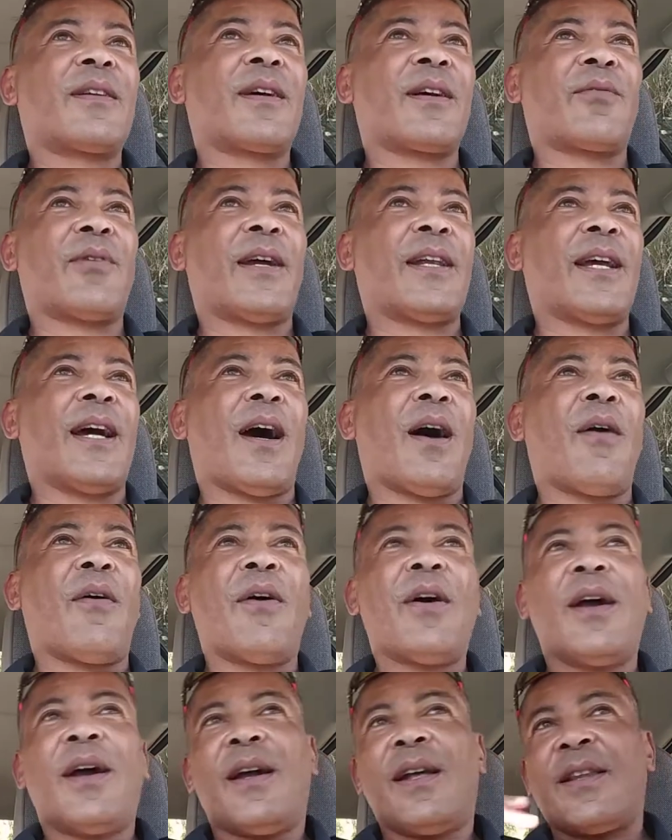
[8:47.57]
Like right now,
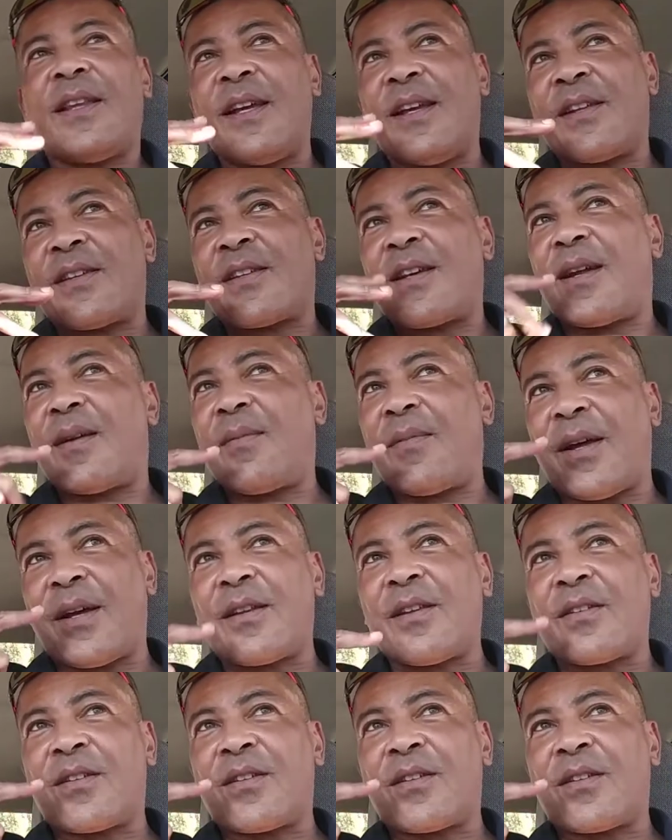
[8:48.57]
the inside of, like,